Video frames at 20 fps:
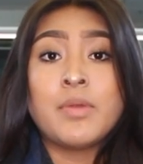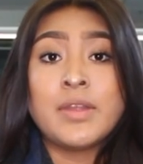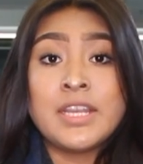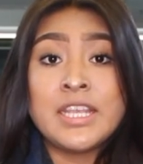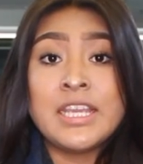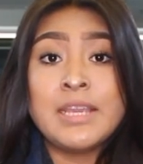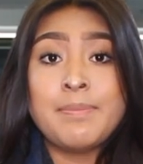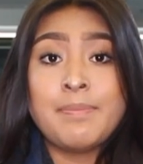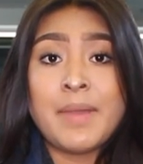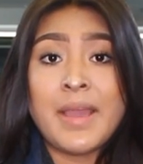when
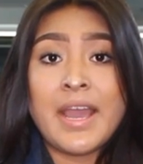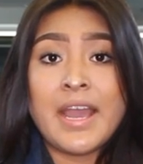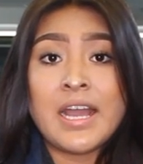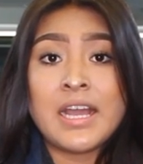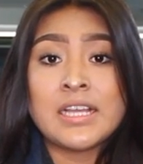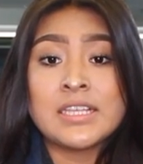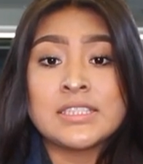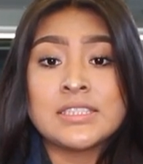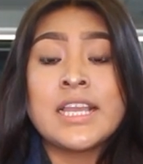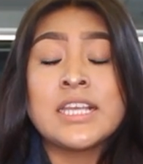he
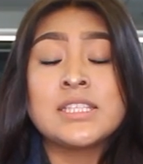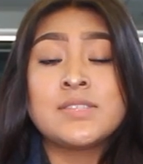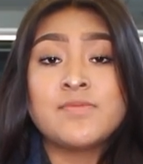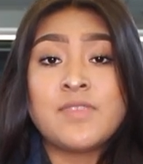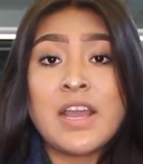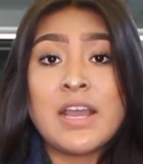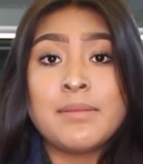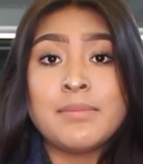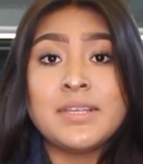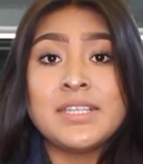passed, his
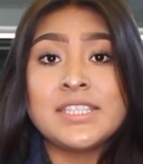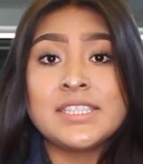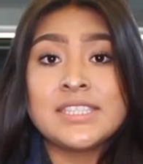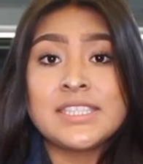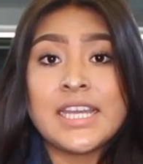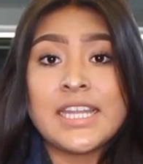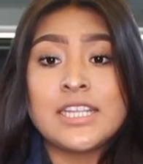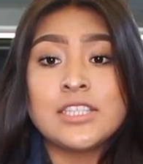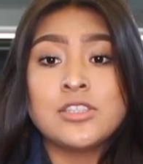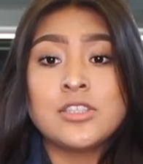family
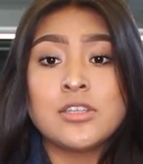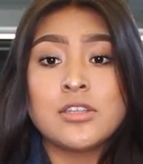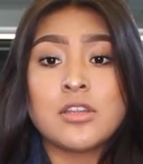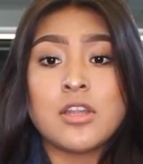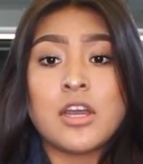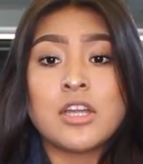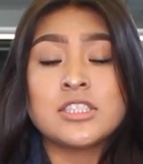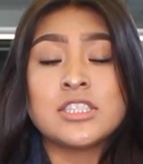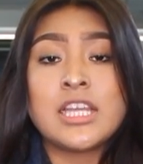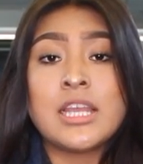decided to
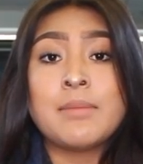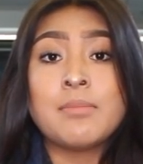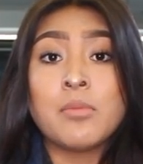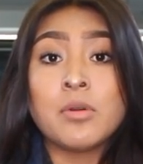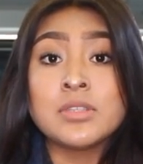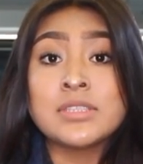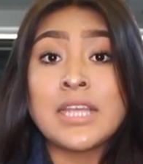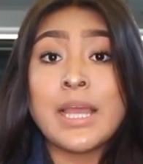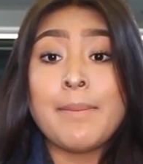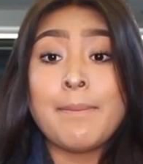launch a
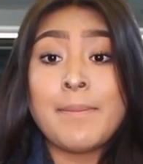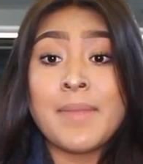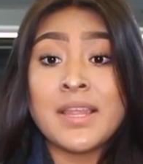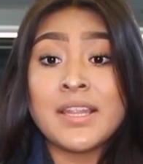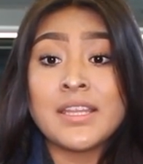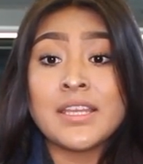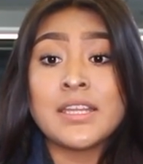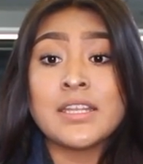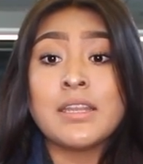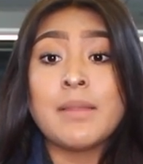
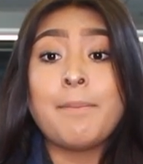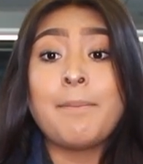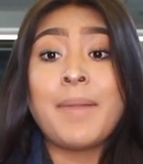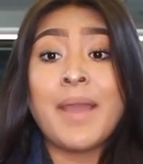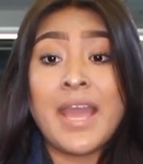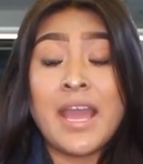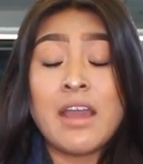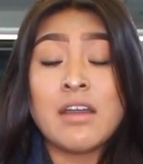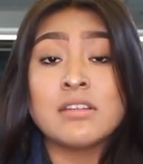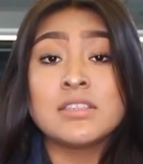
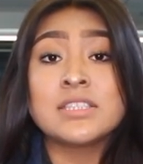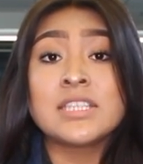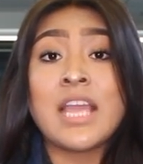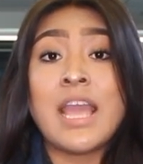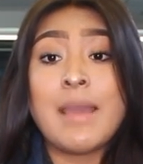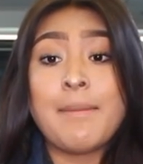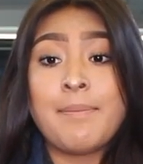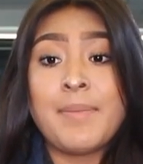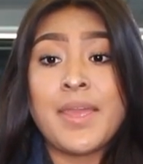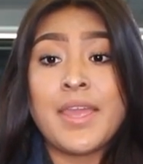multi-million-pound
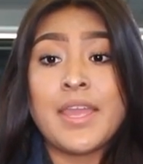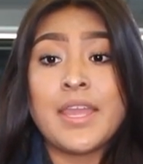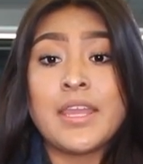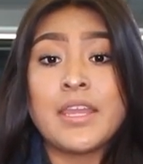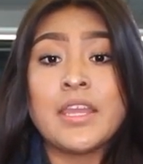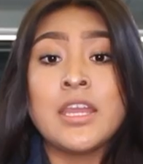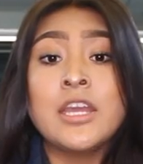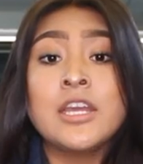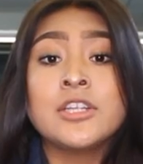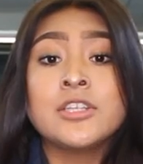
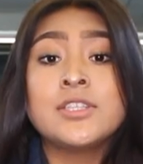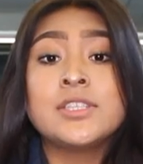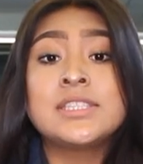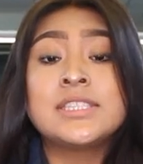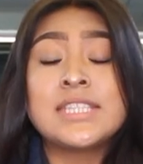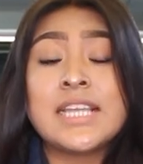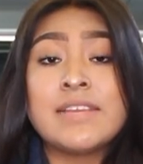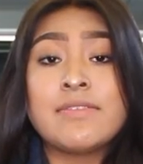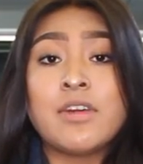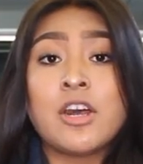campaign to
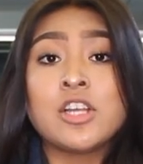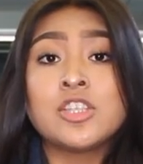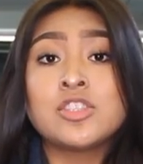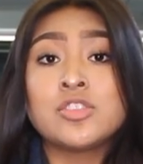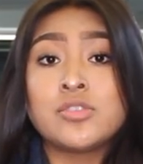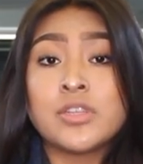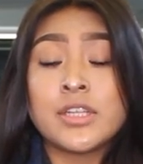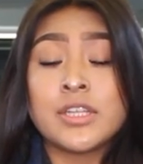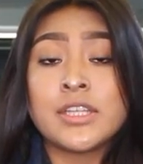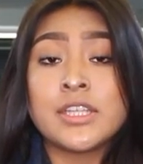save
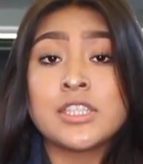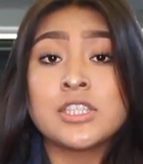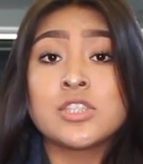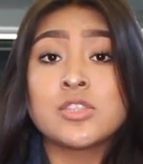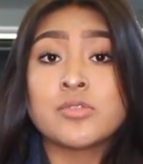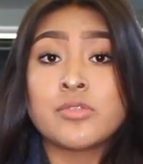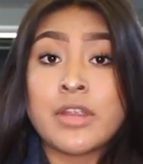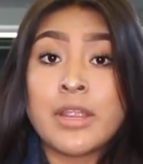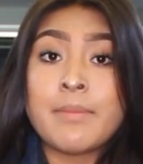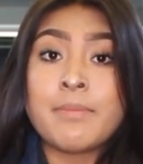
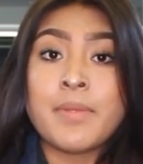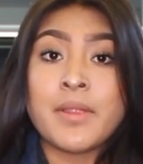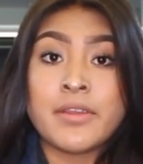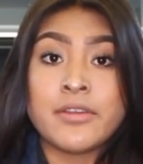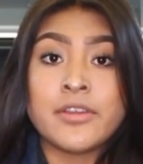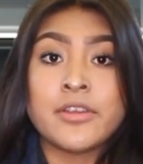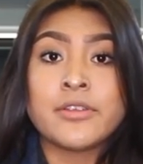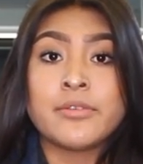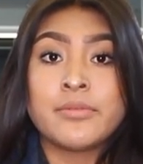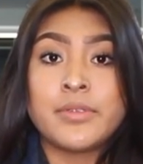Australia's Great
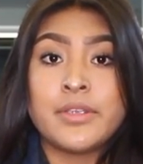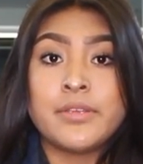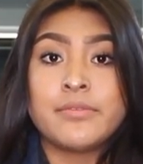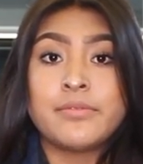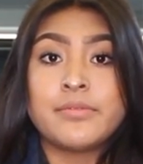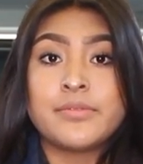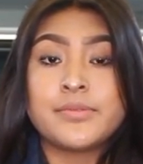Barrier Reef.